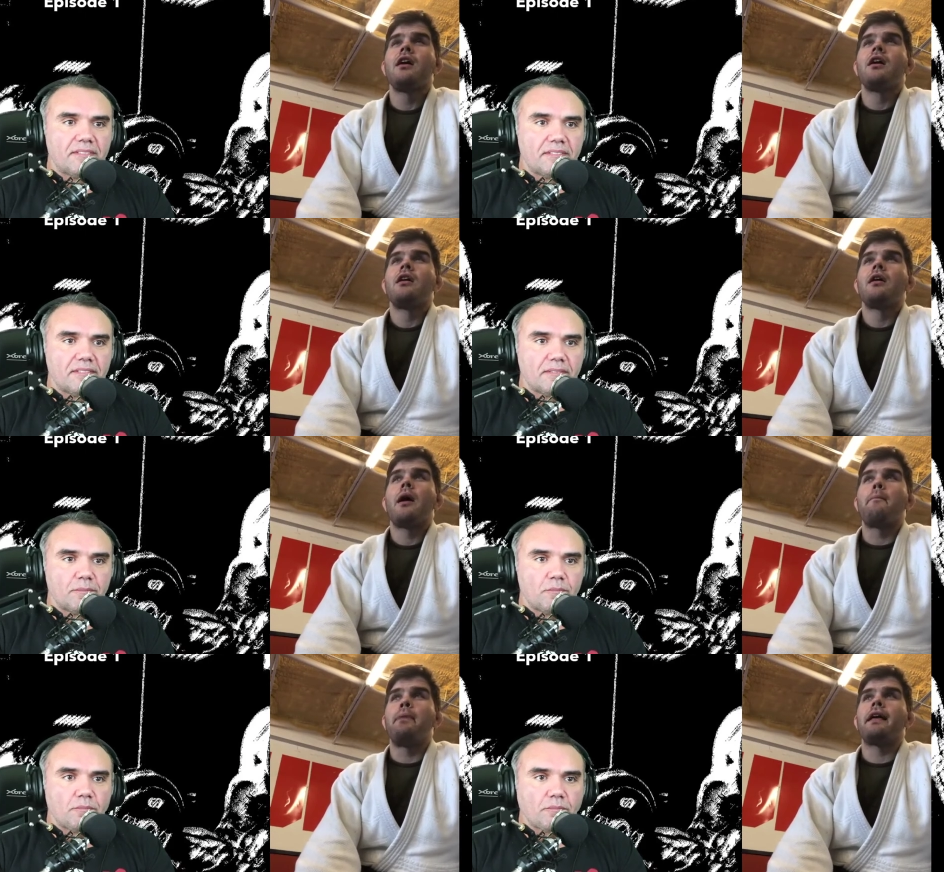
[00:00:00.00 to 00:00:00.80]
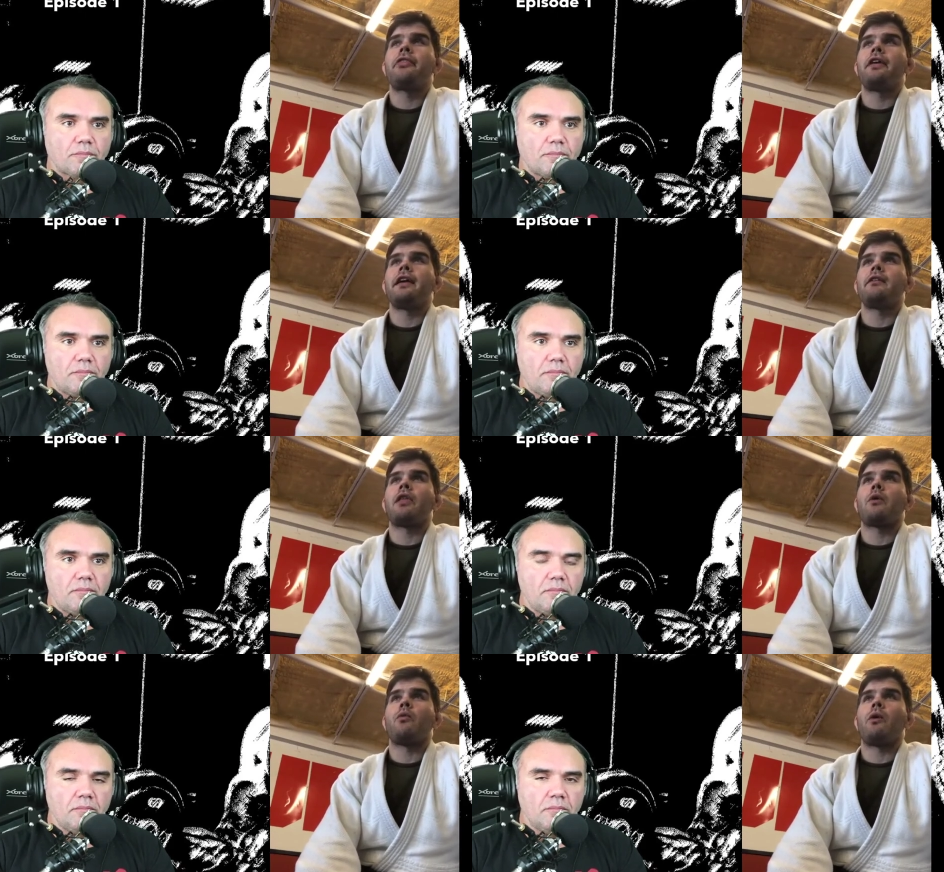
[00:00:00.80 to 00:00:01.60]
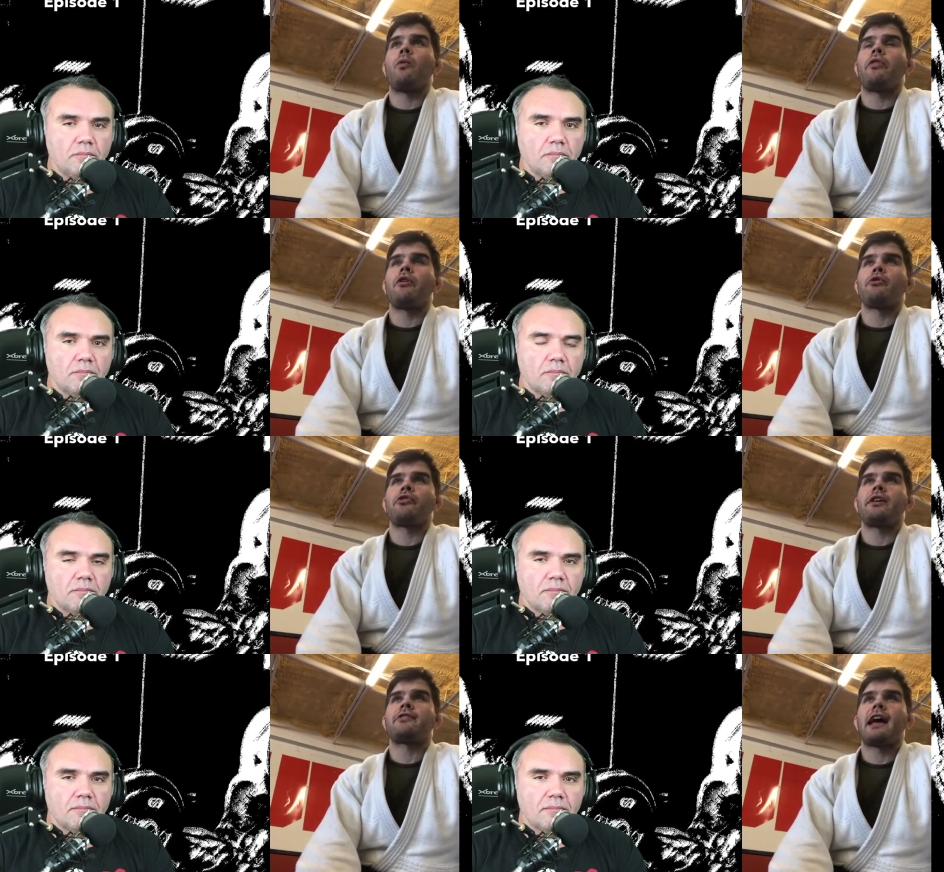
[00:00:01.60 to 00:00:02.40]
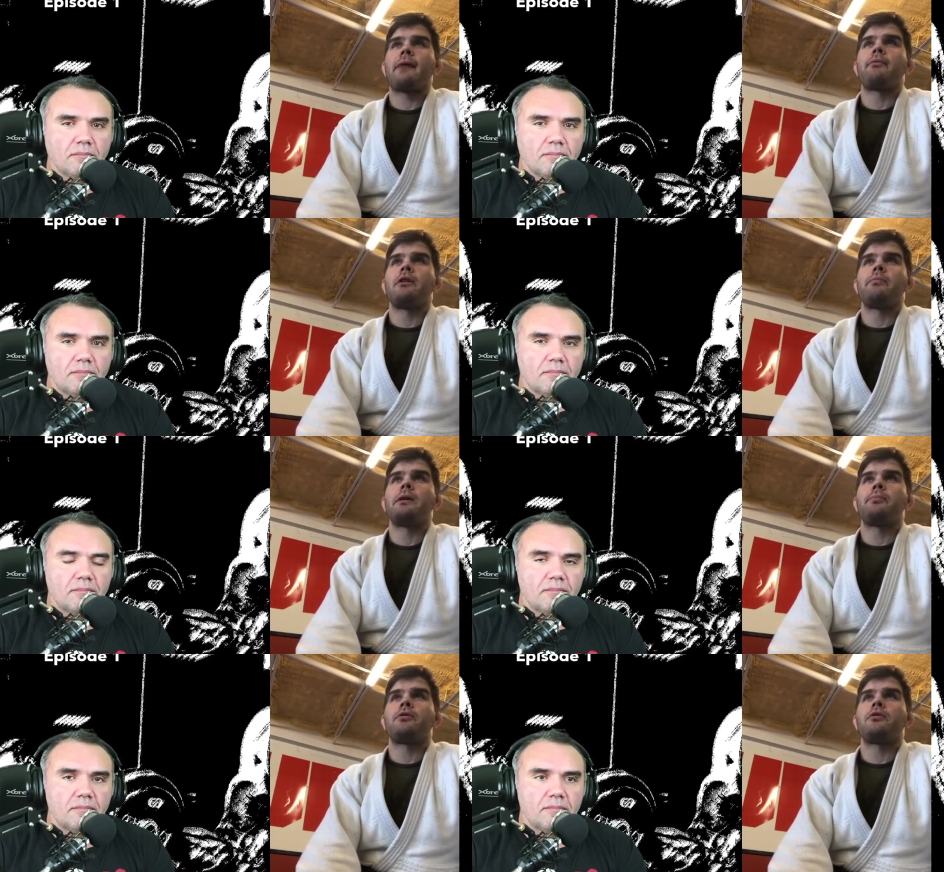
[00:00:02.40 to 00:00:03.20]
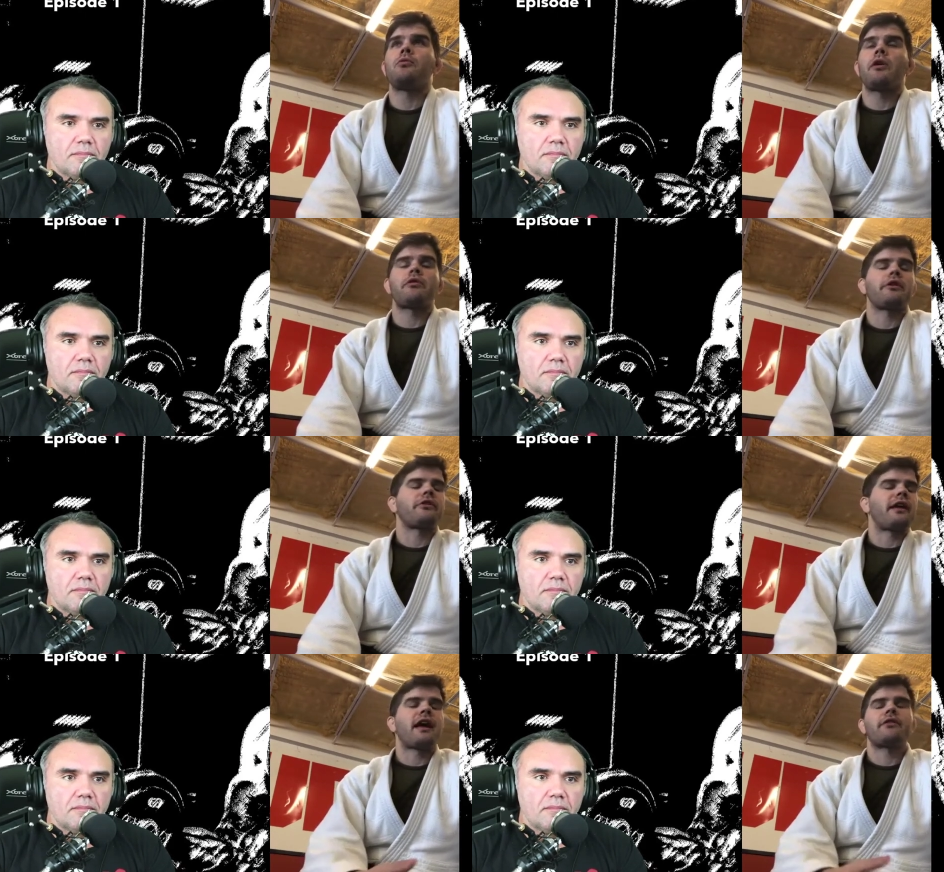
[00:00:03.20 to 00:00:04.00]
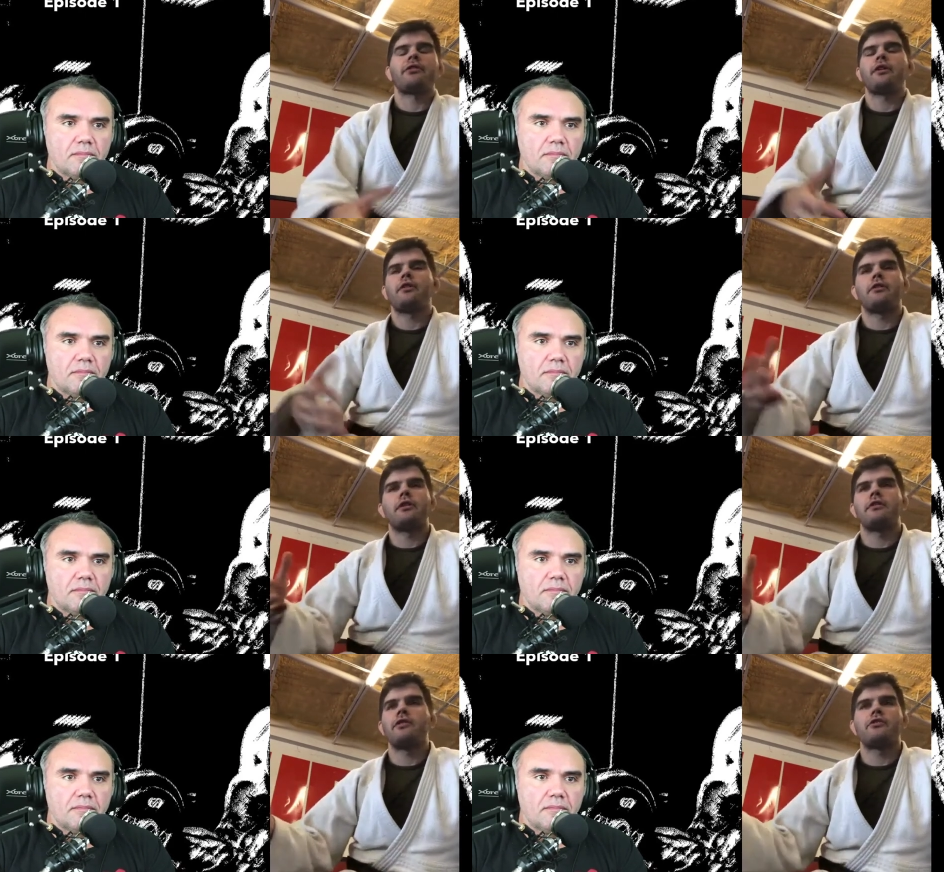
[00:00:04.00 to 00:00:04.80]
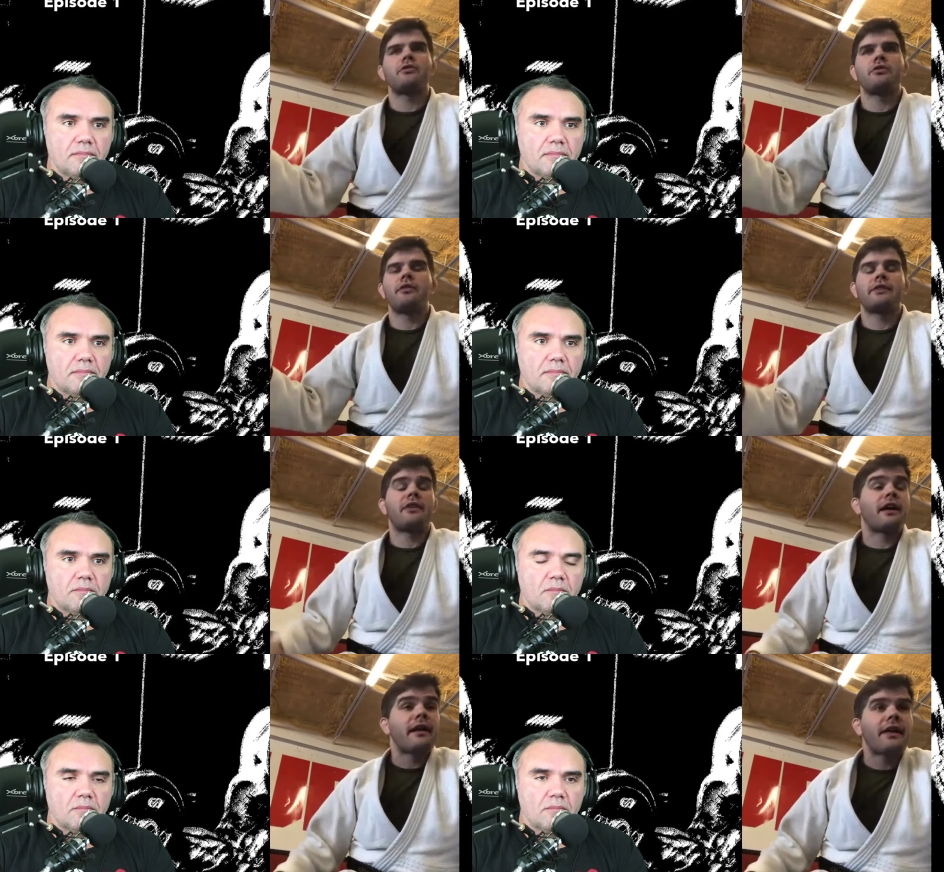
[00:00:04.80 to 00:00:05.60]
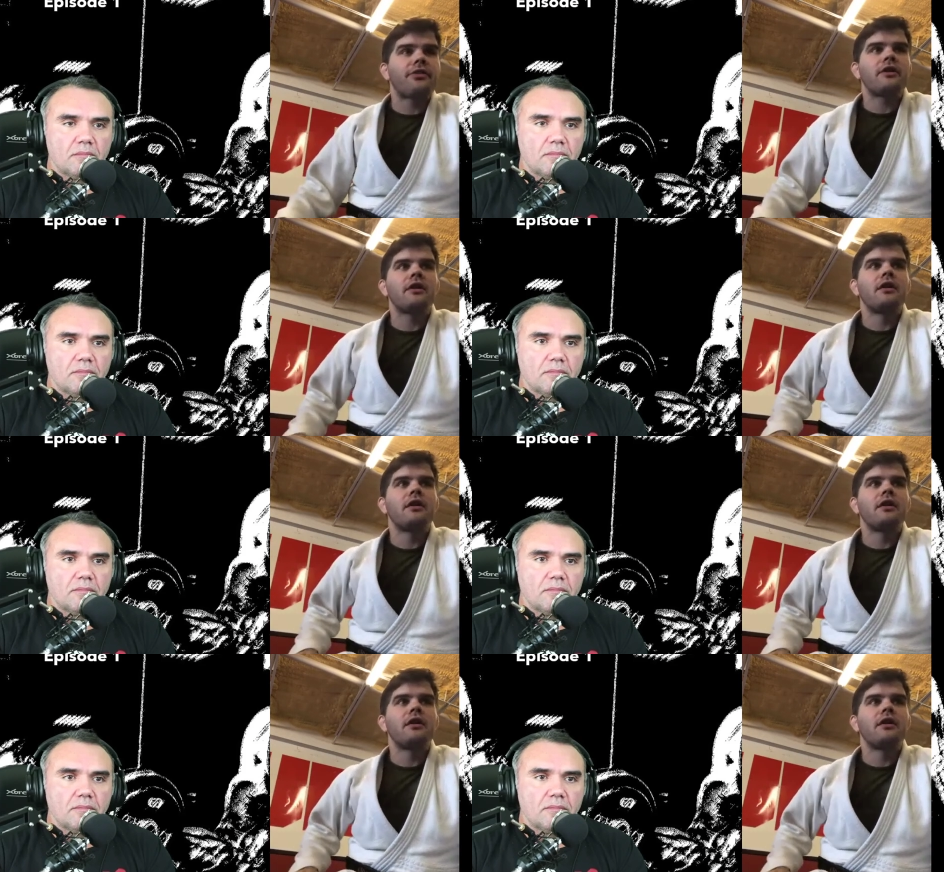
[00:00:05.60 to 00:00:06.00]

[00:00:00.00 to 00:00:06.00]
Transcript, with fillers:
Speaker 1: a big thing in like w- when those things happen to people, whether it's an athlete or an individual that's not an athlete,